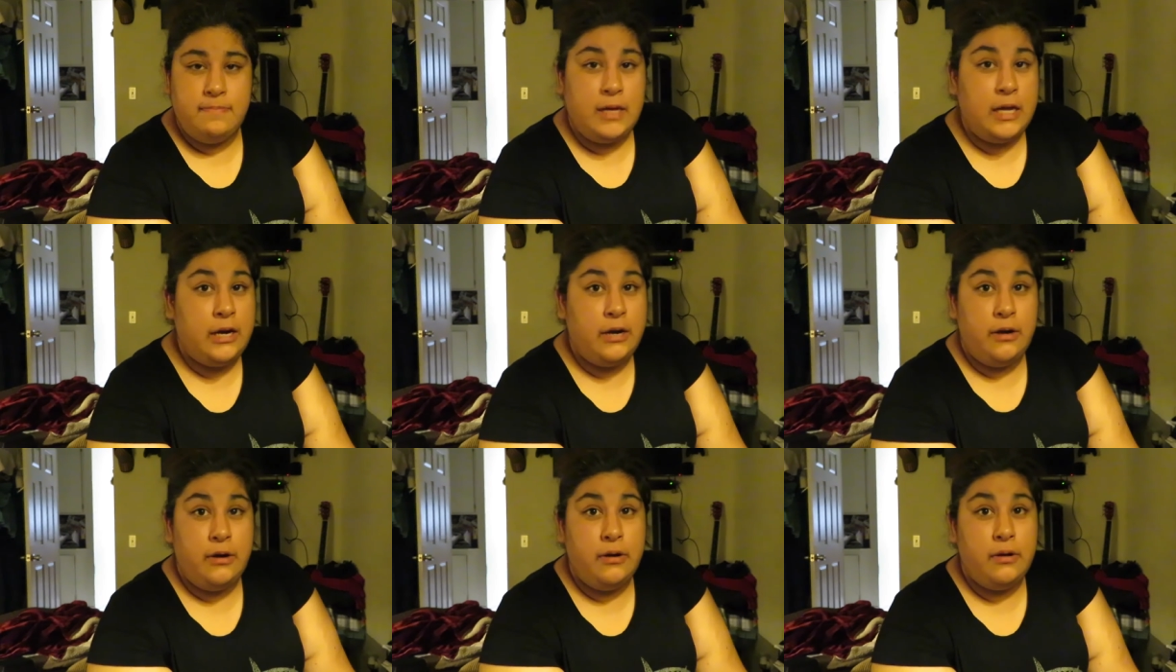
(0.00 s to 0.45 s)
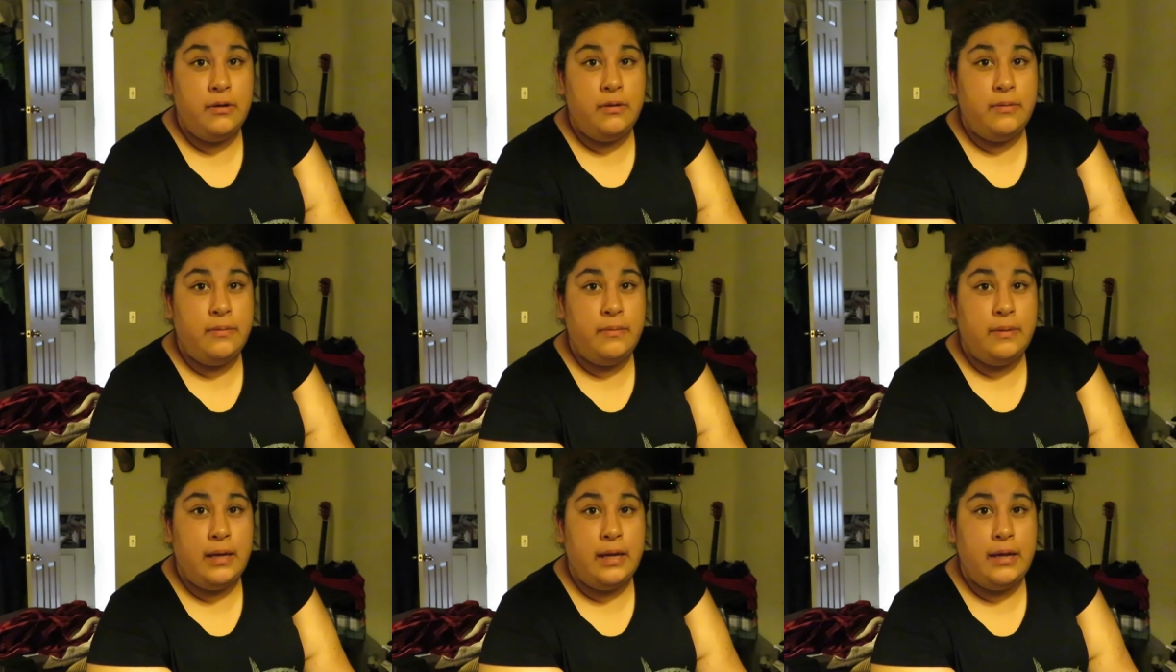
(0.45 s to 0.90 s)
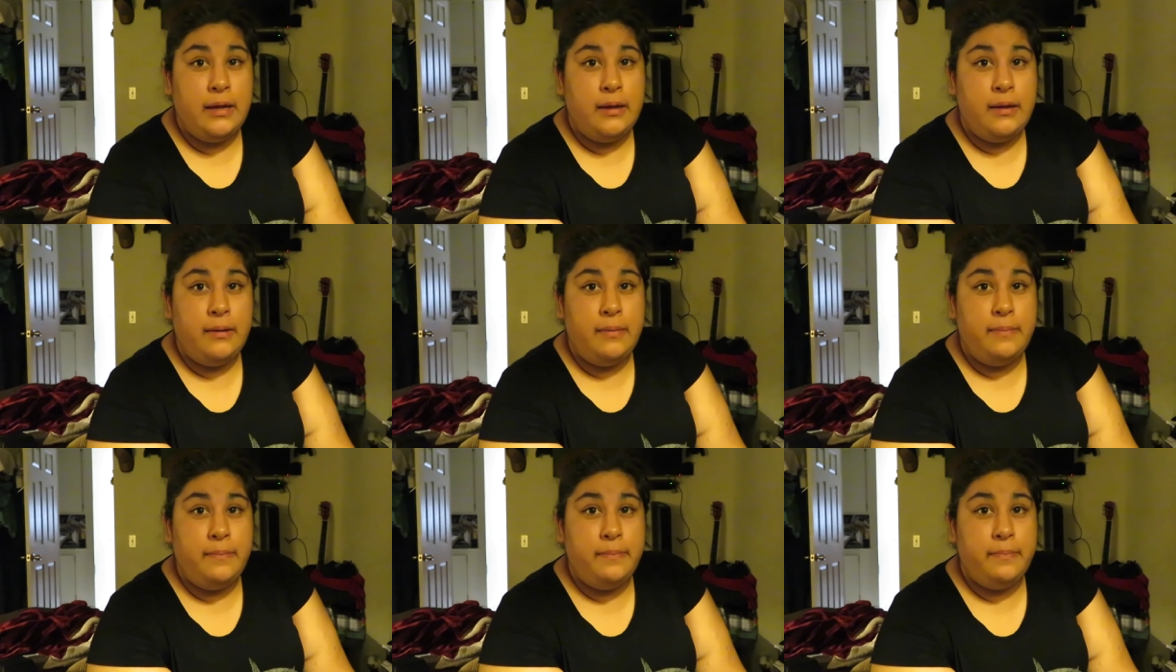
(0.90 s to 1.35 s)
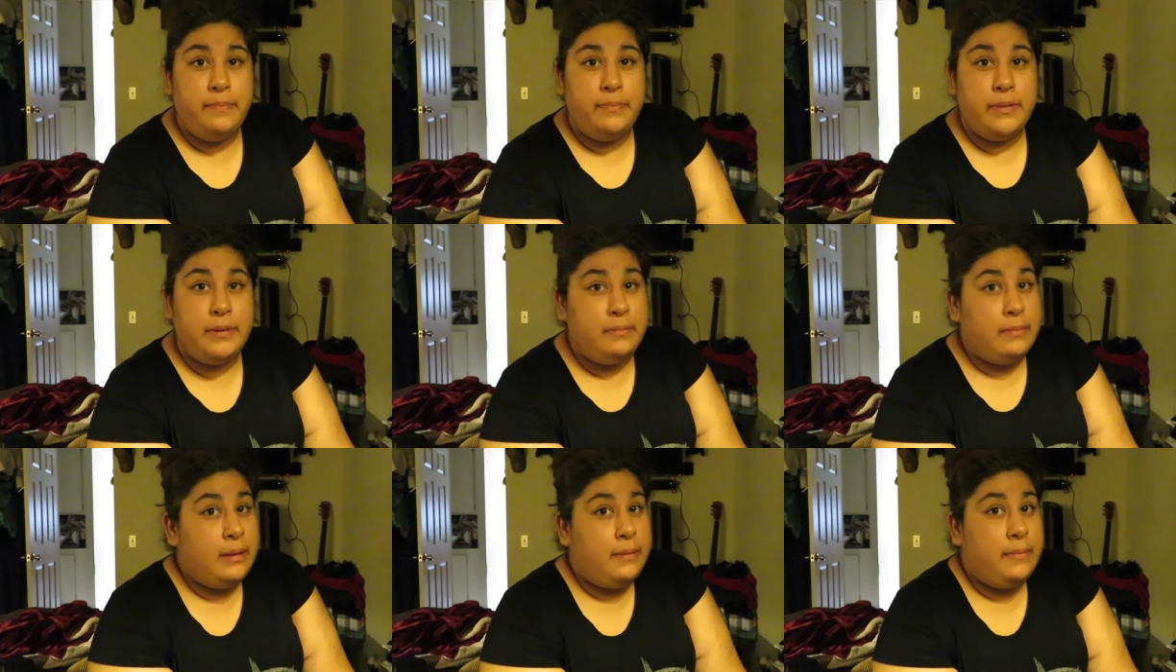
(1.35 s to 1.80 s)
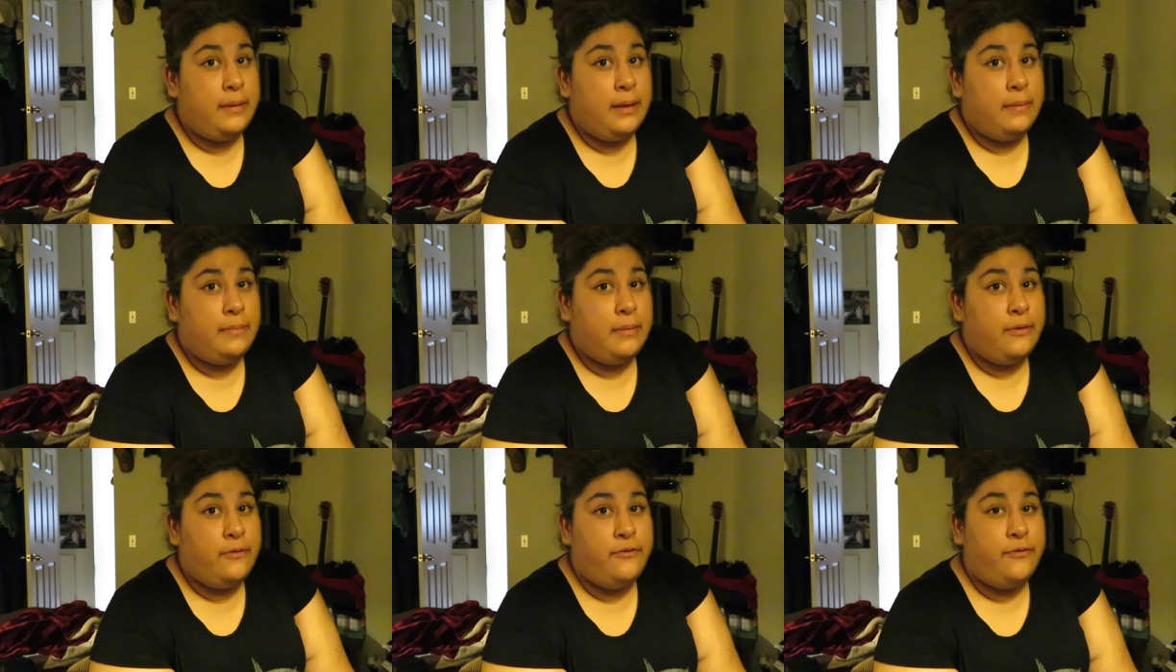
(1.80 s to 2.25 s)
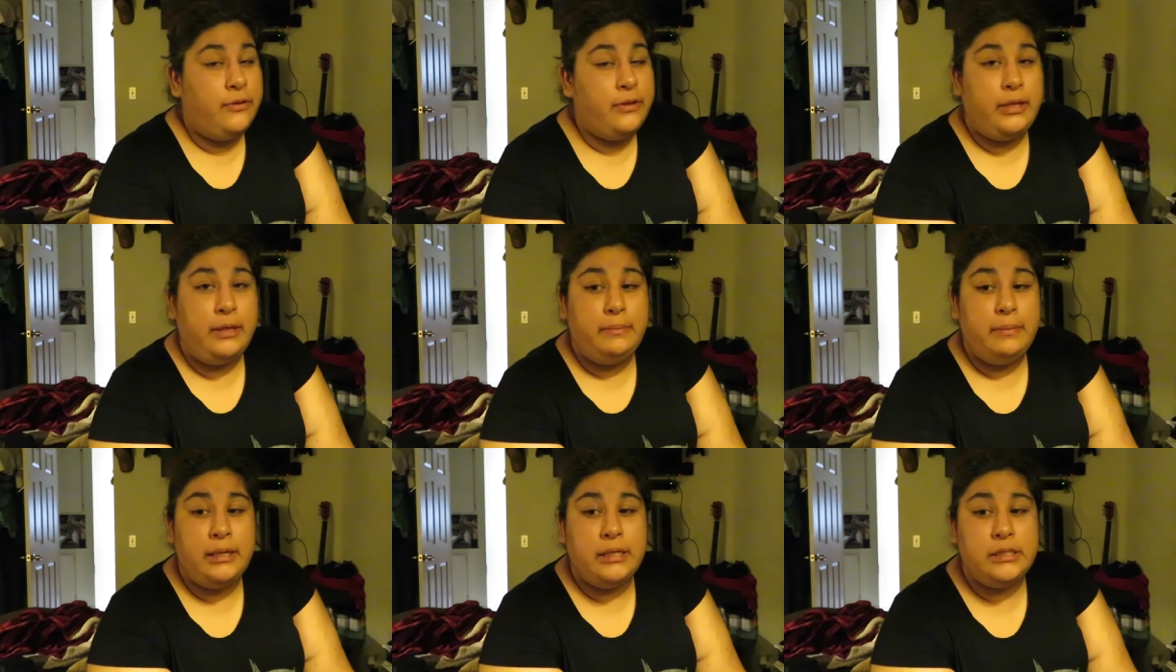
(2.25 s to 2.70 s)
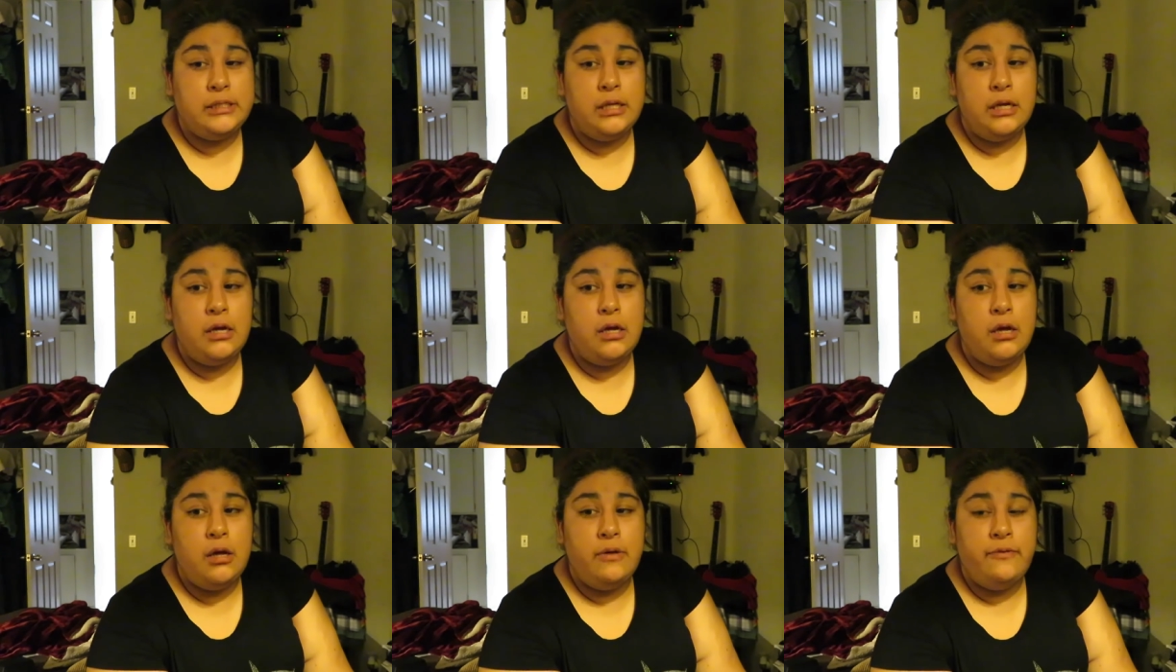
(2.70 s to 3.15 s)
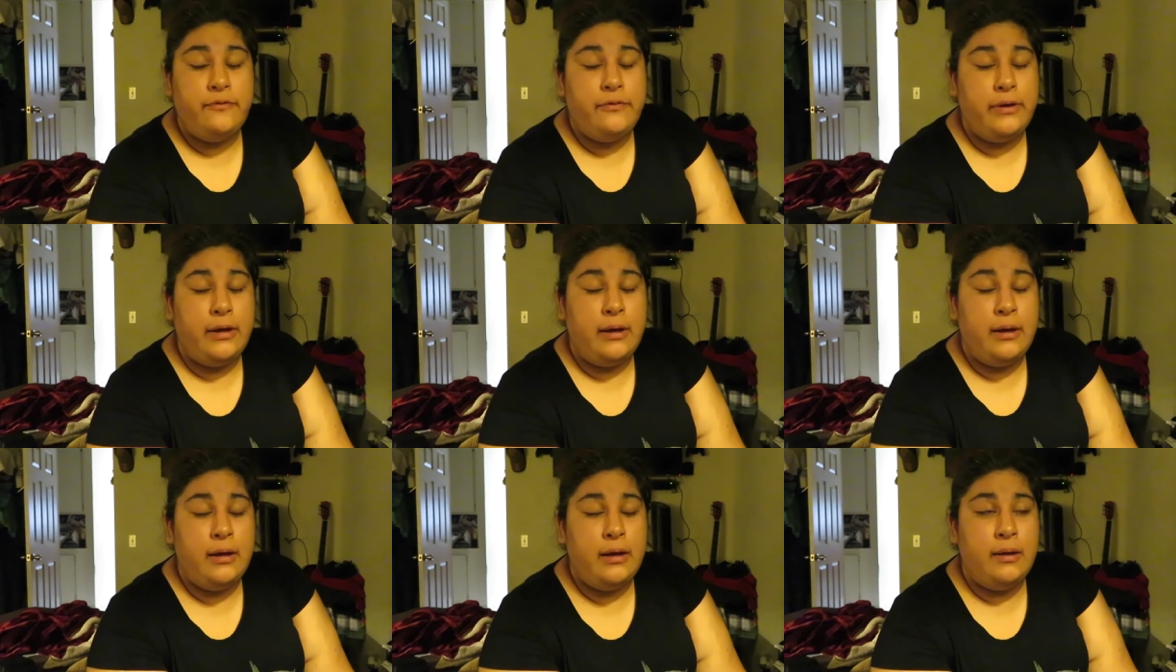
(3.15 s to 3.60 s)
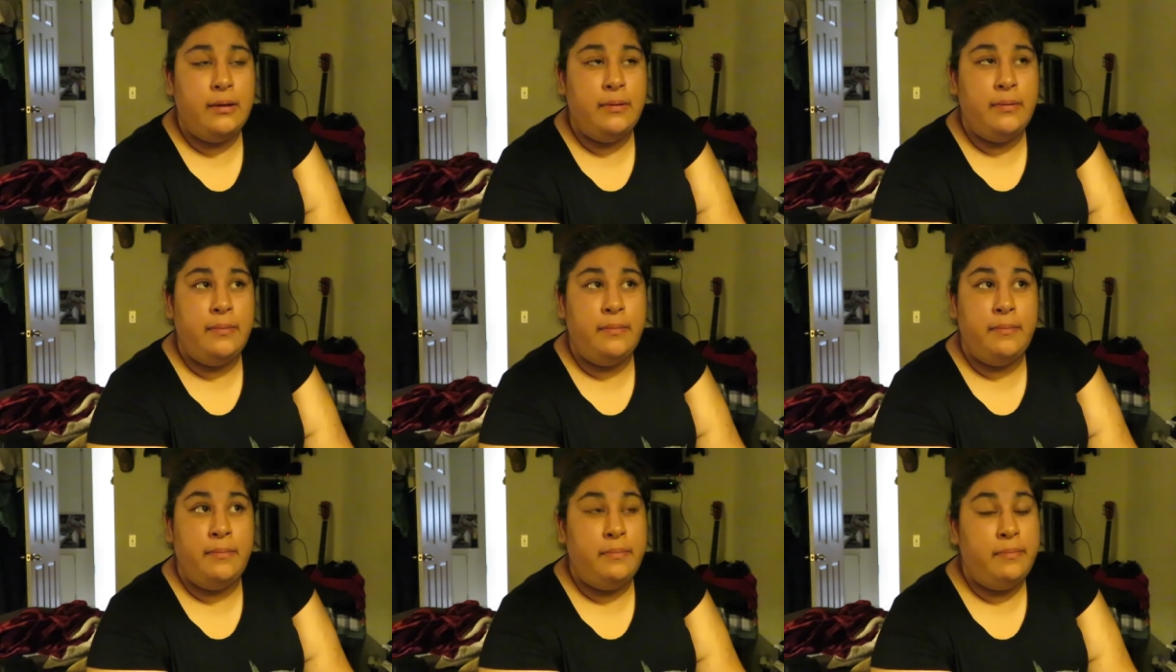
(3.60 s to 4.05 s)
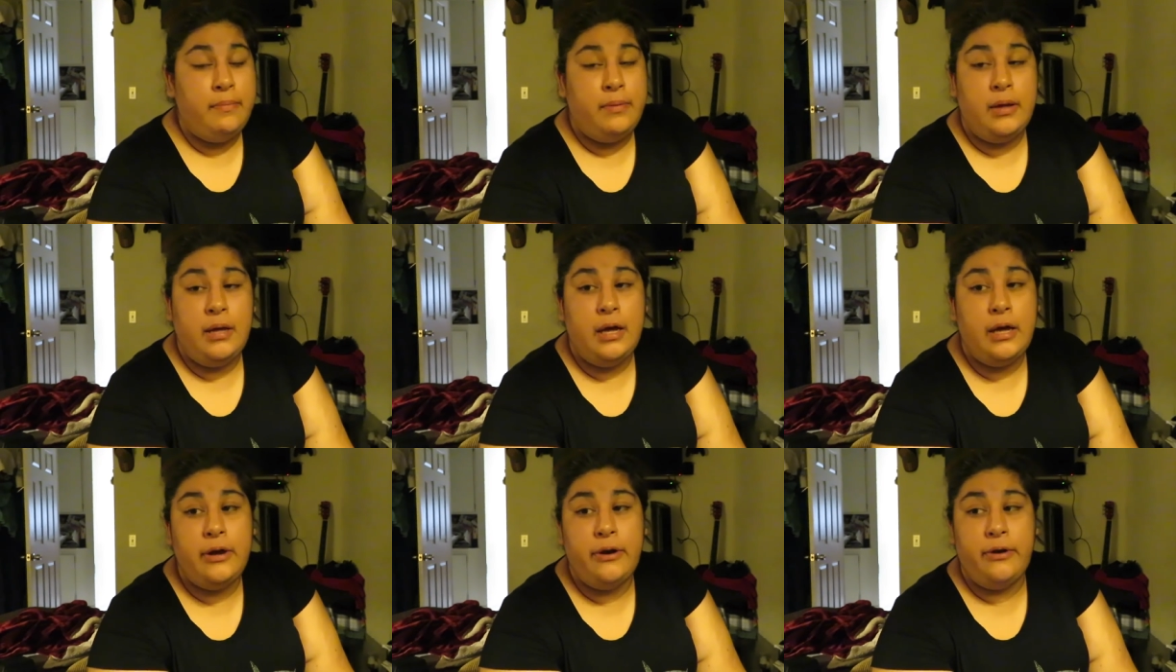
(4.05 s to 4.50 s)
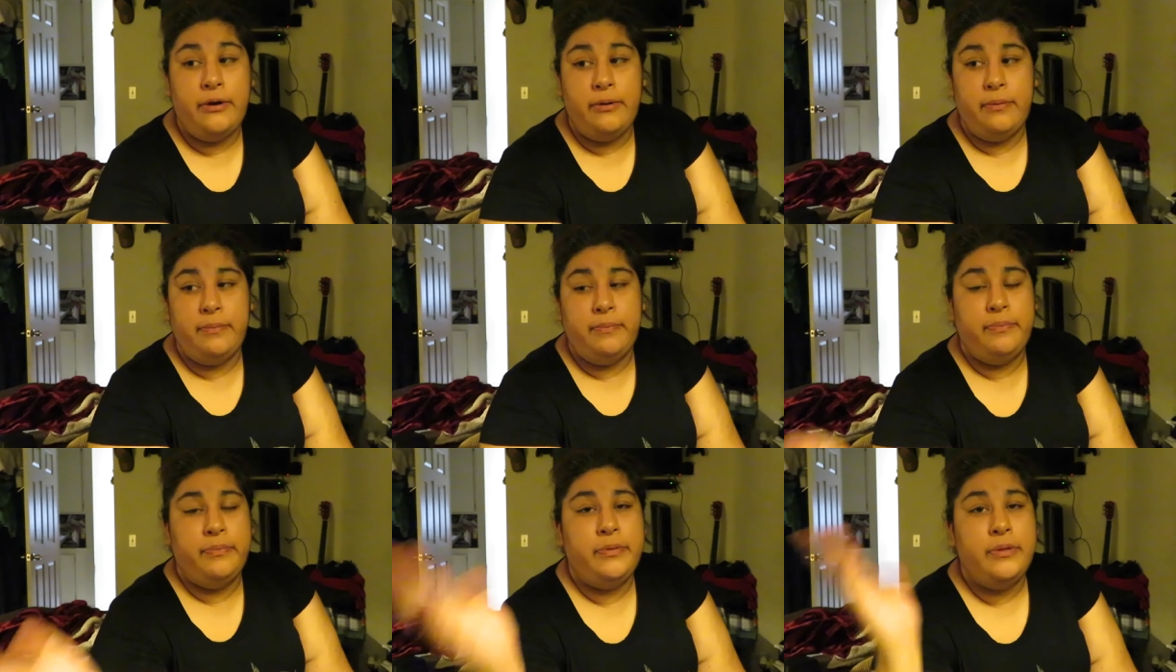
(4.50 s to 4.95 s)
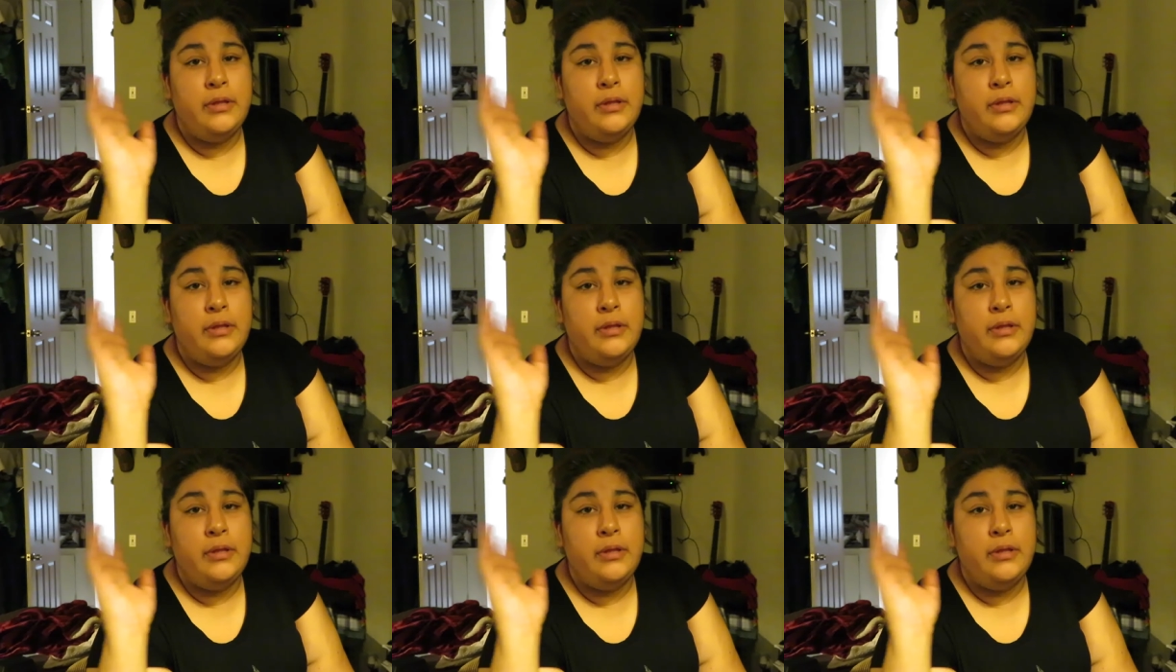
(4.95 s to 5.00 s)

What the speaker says: I don't know. Maybe I'm not feeling myself. I don't know.